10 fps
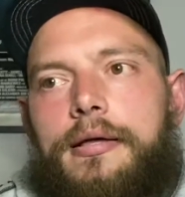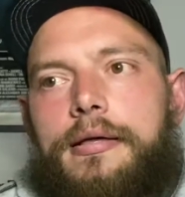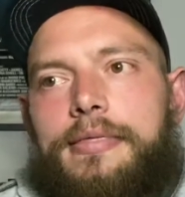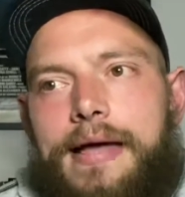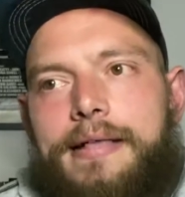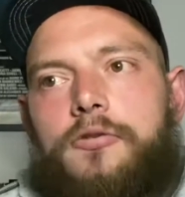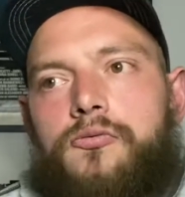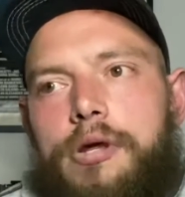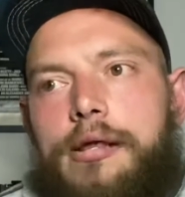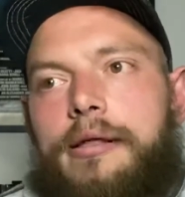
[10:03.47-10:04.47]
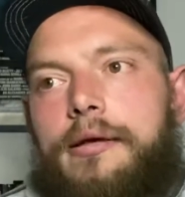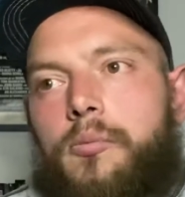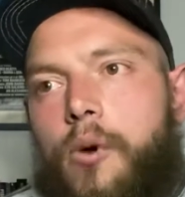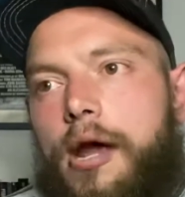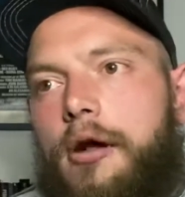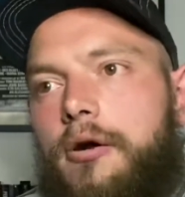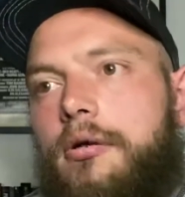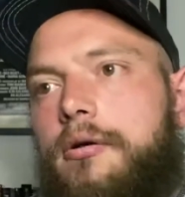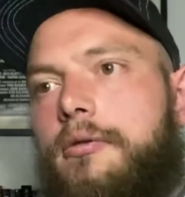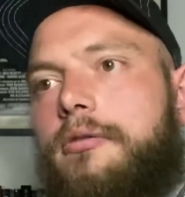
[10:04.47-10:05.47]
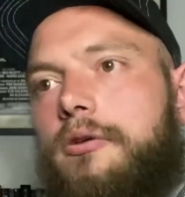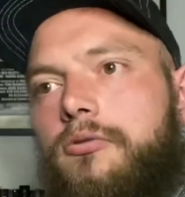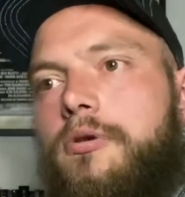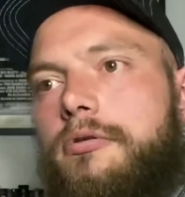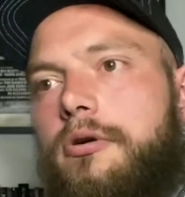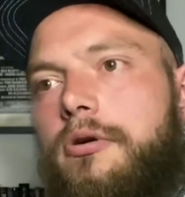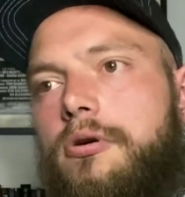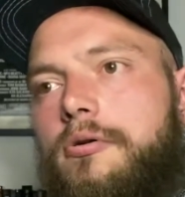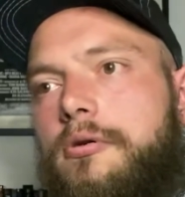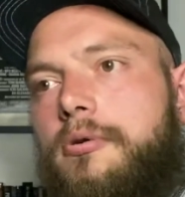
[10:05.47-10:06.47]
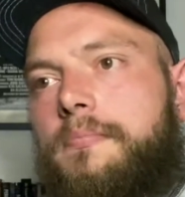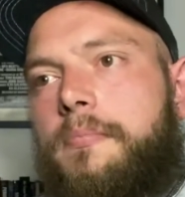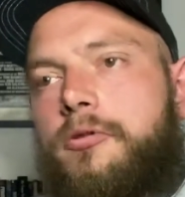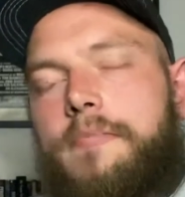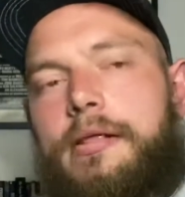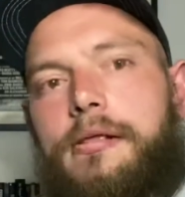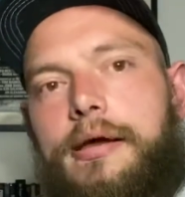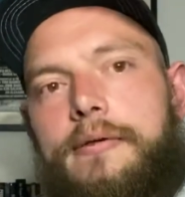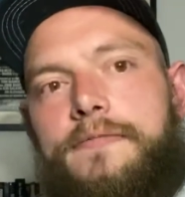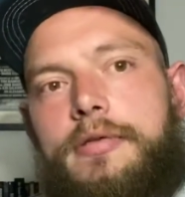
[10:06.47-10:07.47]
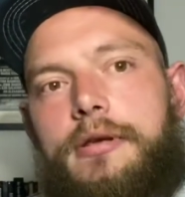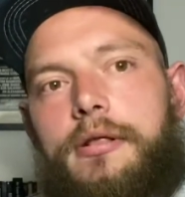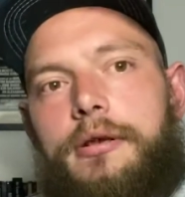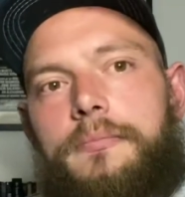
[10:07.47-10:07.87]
That's really where the growth occurs, both mentally and physically.